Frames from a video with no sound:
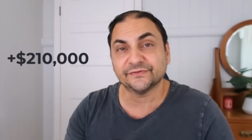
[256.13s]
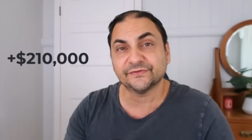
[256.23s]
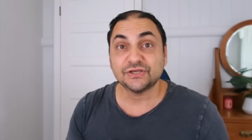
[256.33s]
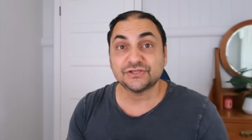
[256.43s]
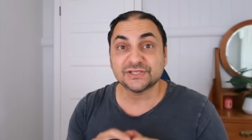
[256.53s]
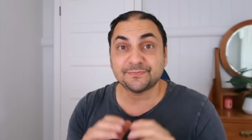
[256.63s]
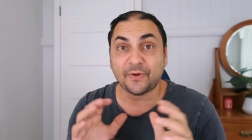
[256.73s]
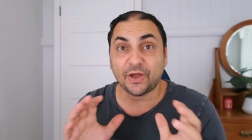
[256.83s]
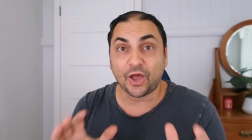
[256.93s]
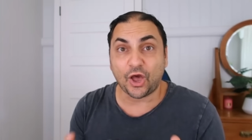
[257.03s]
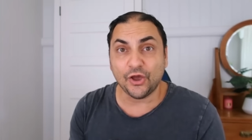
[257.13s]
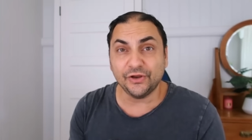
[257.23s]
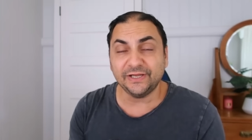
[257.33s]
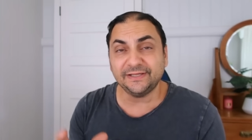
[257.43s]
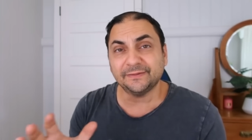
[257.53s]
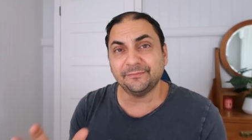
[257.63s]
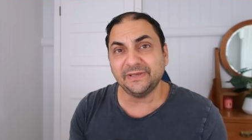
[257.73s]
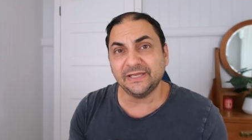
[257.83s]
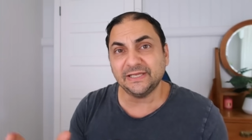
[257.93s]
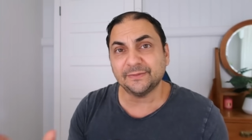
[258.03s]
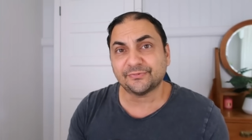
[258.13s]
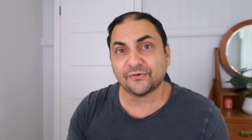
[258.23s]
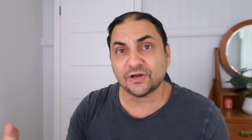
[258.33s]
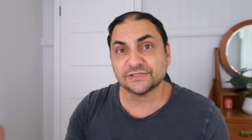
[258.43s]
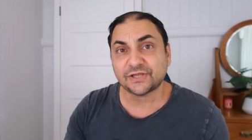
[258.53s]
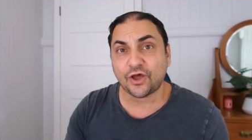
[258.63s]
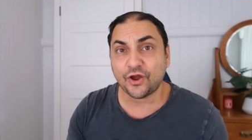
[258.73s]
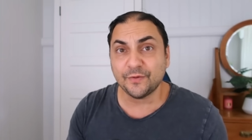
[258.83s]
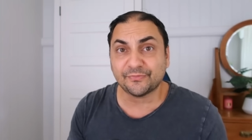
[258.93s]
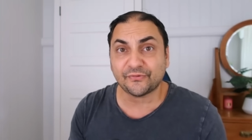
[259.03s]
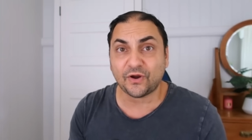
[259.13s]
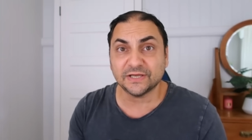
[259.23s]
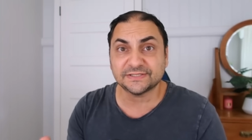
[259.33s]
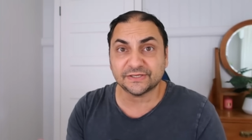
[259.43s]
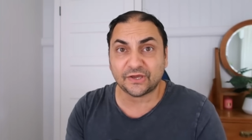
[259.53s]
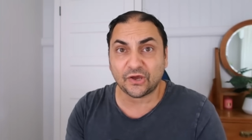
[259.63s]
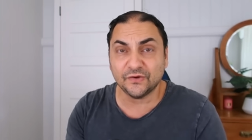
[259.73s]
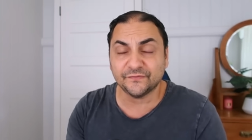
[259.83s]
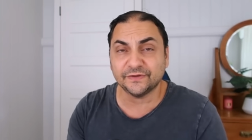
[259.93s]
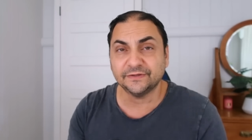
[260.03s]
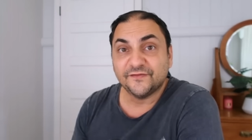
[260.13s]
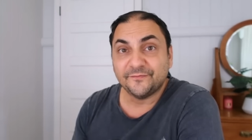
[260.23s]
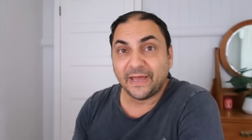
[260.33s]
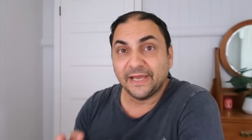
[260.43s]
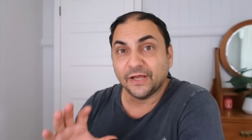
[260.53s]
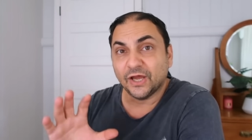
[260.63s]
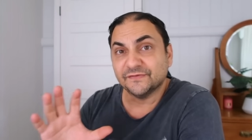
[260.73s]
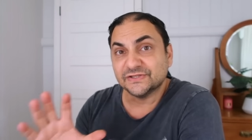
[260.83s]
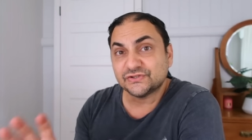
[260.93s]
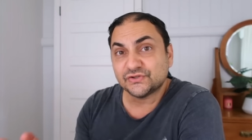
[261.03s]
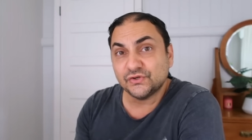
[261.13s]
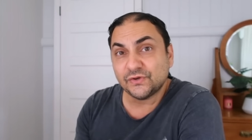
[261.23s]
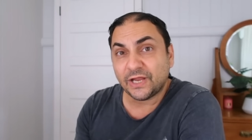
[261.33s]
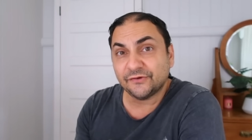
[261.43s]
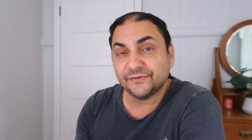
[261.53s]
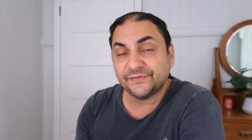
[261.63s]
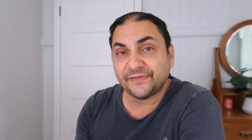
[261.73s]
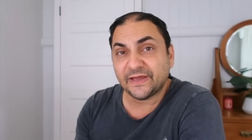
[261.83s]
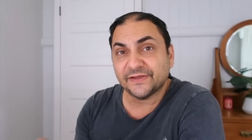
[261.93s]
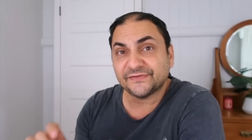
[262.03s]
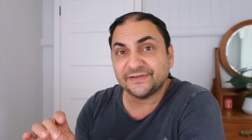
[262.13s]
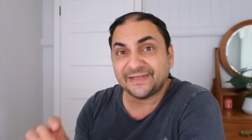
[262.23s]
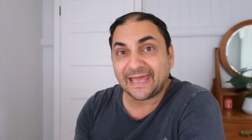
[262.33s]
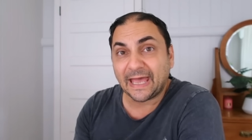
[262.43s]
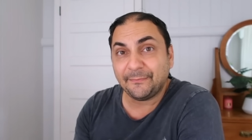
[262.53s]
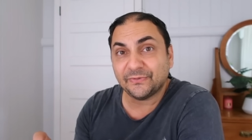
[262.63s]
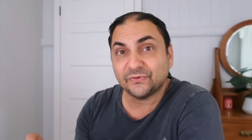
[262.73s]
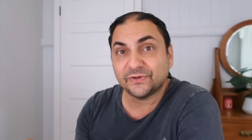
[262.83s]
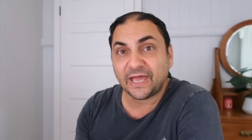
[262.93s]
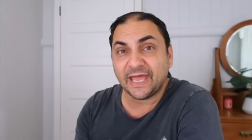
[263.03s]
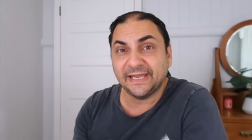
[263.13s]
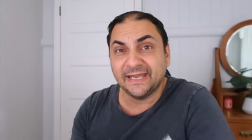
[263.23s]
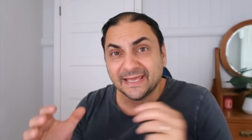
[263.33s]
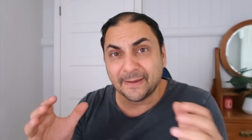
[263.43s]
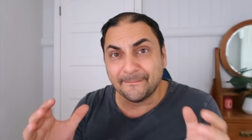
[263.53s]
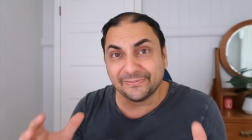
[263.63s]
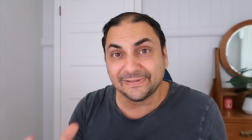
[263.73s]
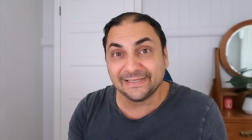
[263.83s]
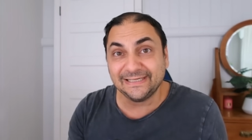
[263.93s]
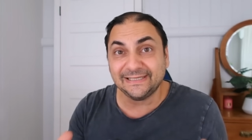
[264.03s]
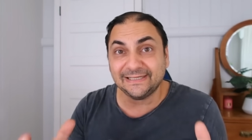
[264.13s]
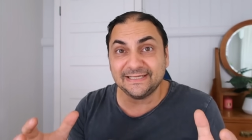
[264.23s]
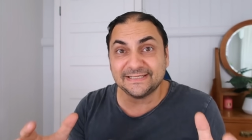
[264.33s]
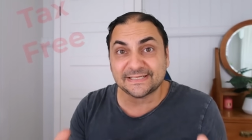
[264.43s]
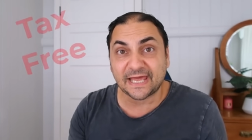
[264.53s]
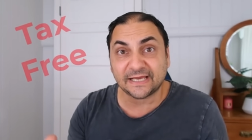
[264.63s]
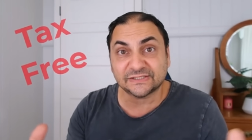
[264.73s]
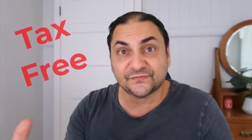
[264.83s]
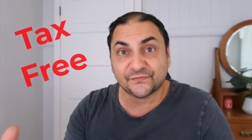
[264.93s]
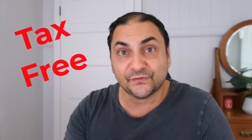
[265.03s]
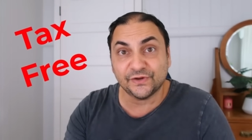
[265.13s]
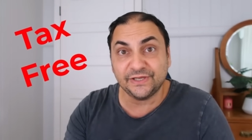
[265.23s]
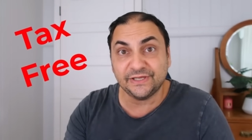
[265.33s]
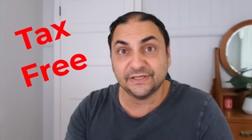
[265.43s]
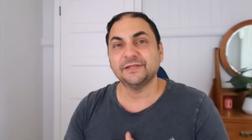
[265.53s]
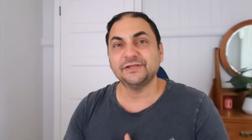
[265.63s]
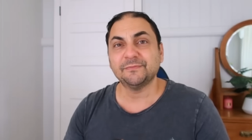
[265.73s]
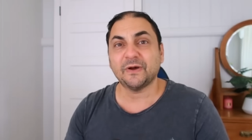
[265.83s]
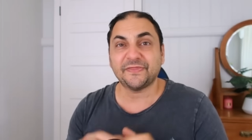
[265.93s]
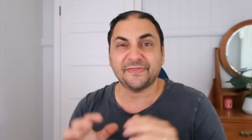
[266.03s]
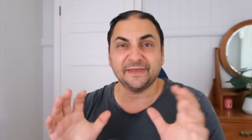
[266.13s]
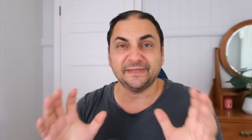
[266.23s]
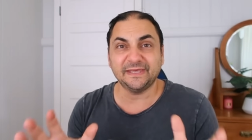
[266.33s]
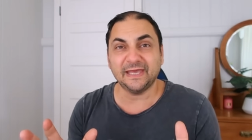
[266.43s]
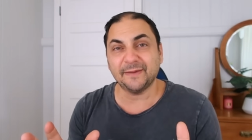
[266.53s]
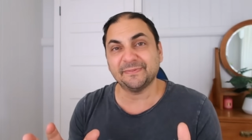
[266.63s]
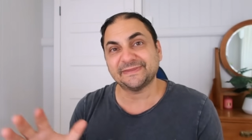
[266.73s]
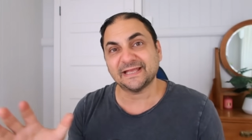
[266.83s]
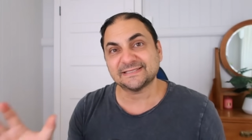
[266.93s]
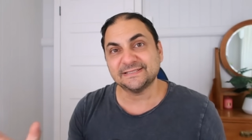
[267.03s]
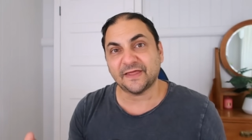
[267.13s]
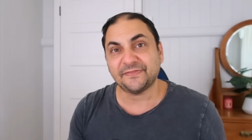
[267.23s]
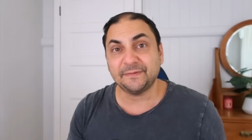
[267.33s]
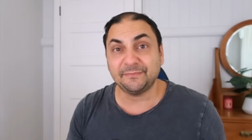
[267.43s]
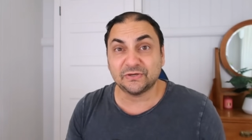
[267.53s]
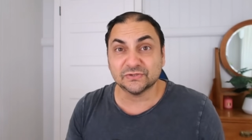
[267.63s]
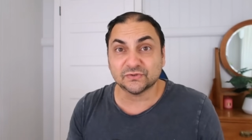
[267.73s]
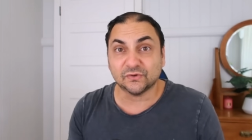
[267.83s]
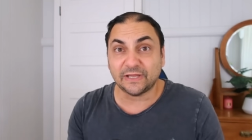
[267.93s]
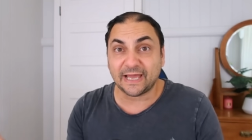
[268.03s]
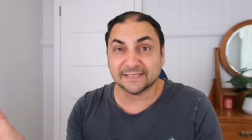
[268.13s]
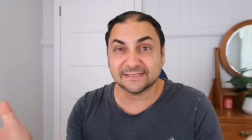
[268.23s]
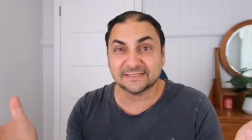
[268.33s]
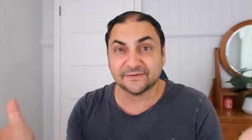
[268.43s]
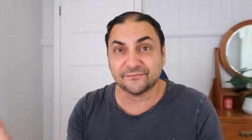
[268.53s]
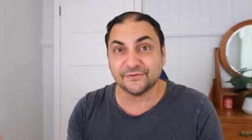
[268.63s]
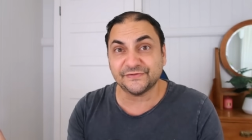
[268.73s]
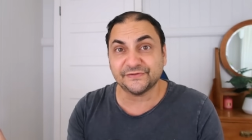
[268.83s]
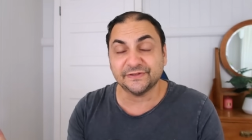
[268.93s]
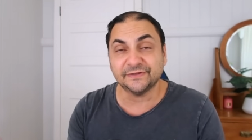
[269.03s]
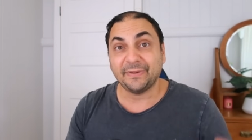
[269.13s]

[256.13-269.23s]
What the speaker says: So just by owning the median price home prior to COVID, you've made over $200,000 capital gain completely tax-free. And you might think, yeah, but that's nothing because all houses have risen.